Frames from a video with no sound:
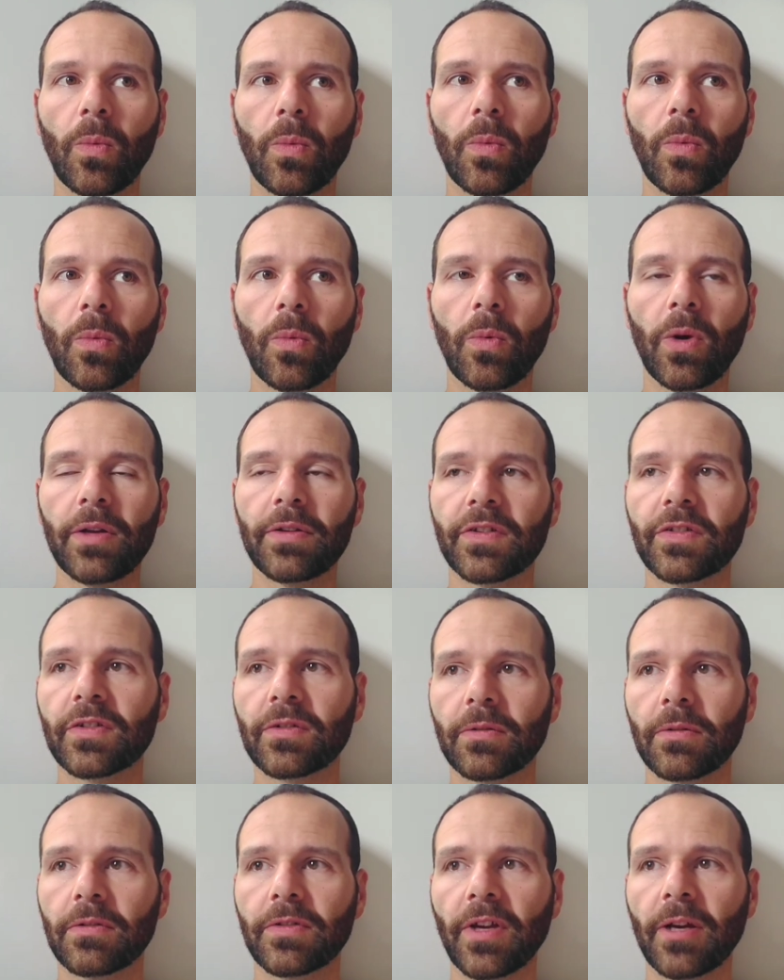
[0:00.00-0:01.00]
what
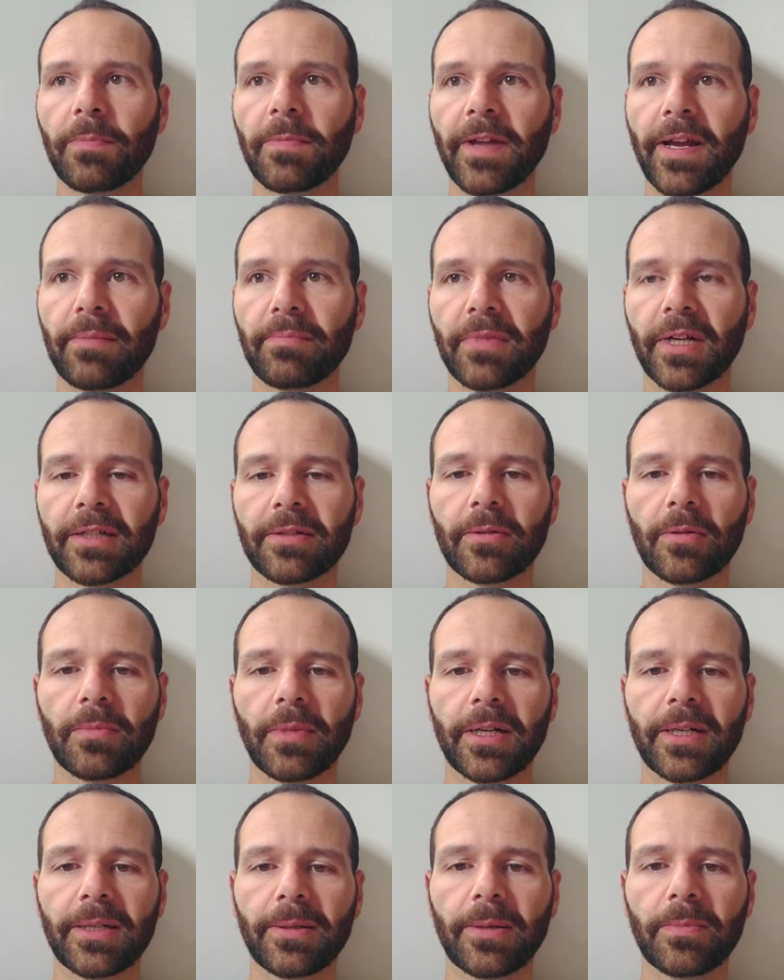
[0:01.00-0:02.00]
screws up that
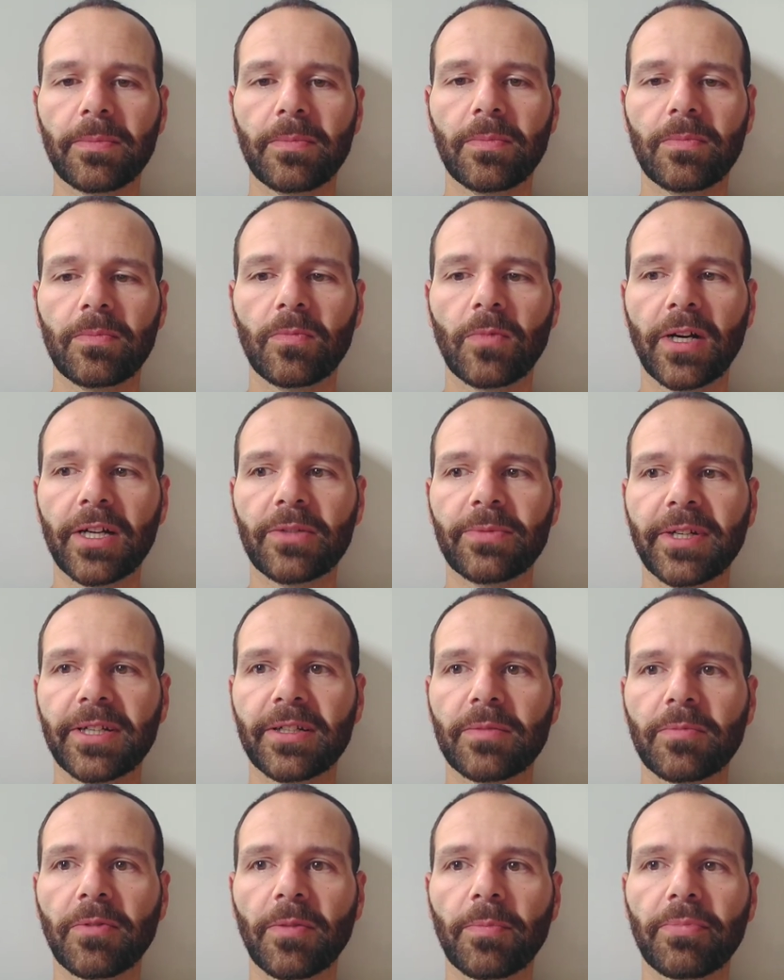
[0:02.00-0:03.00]
microbiome. Why do we end
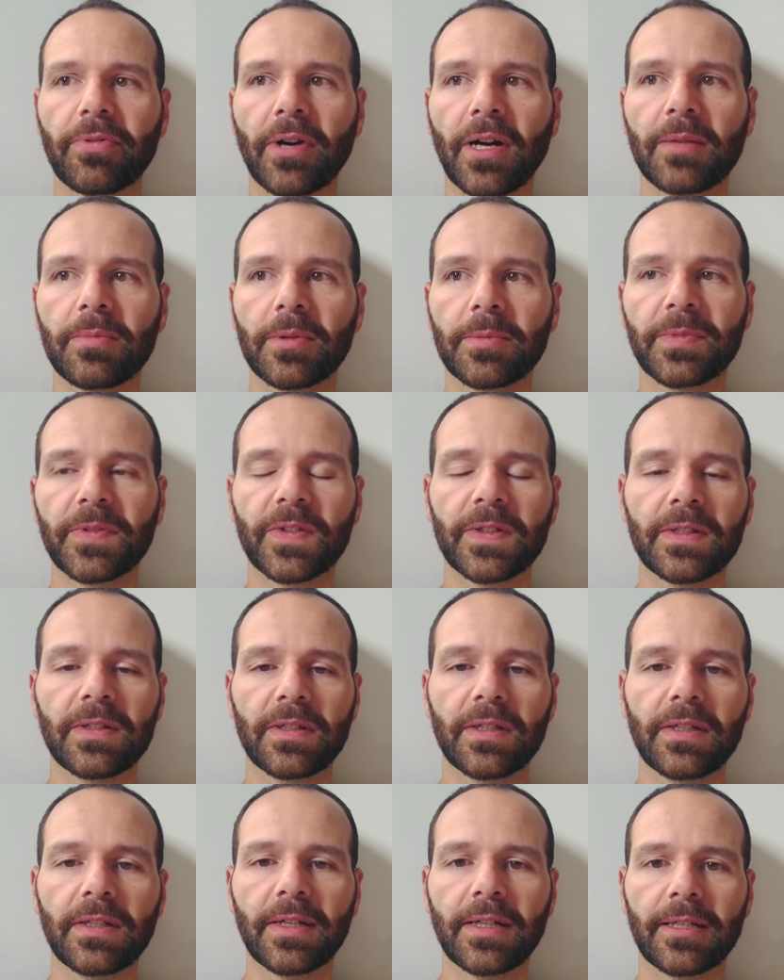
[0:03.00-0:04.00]
up with problems in the
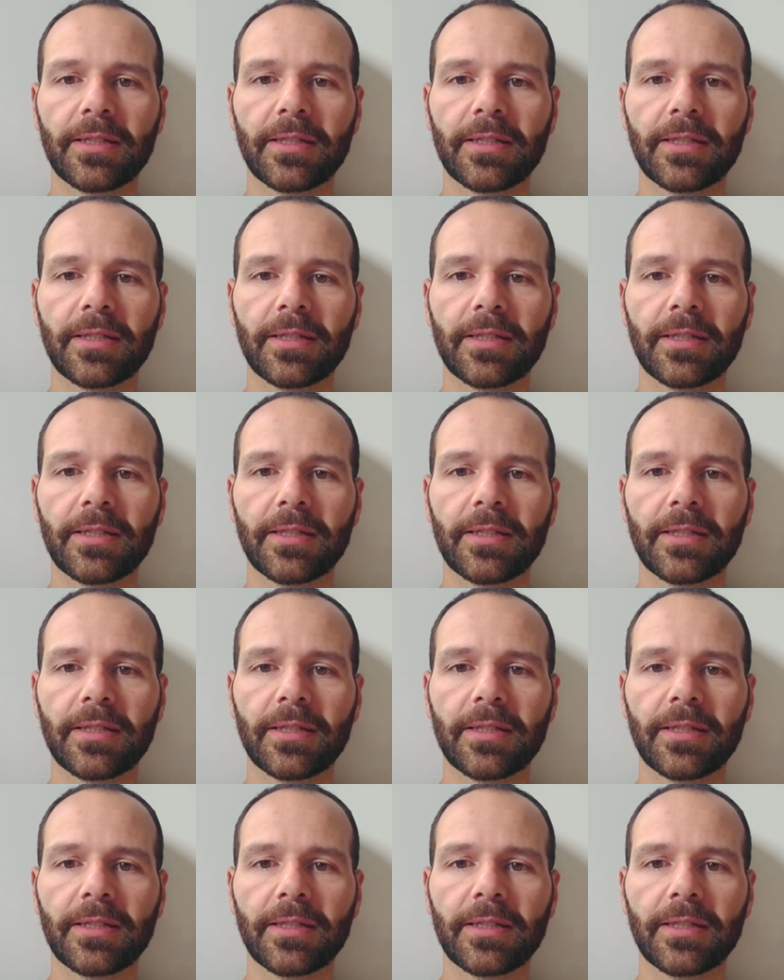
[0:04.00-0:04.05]
gut?